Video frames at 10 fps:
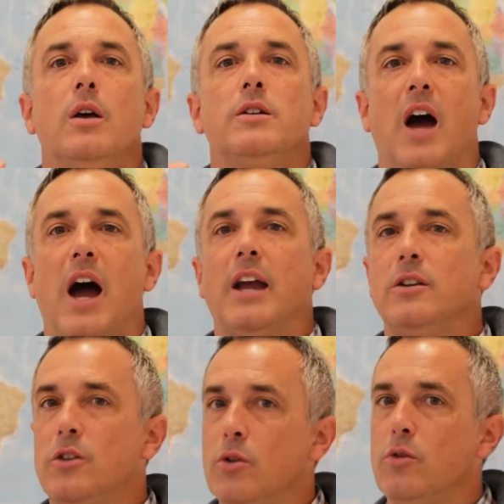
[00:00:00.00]

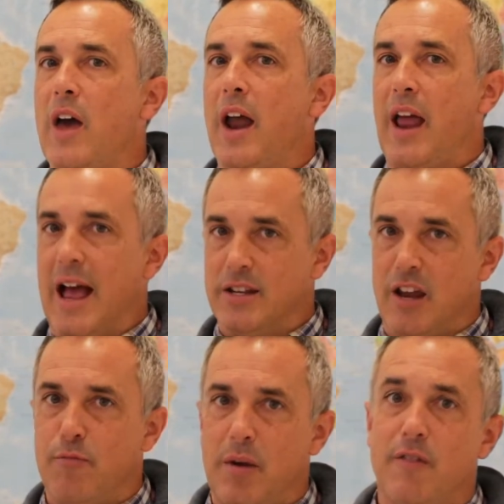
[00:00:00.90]
Tied to that, as
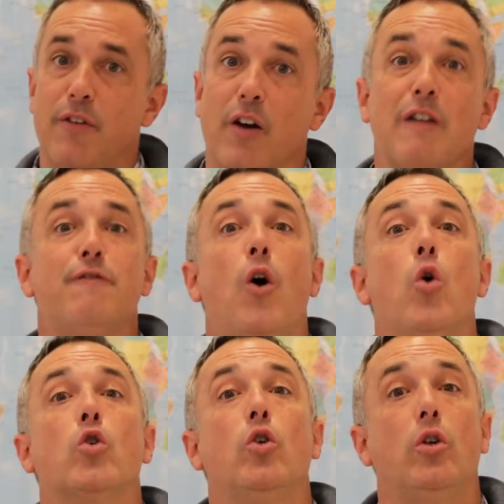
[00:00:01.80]
I've been very
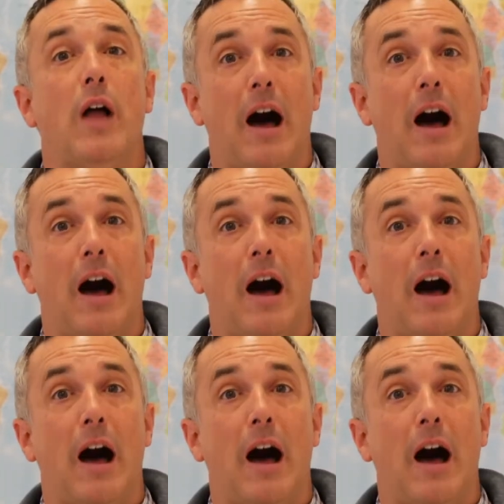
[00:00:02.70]
vocal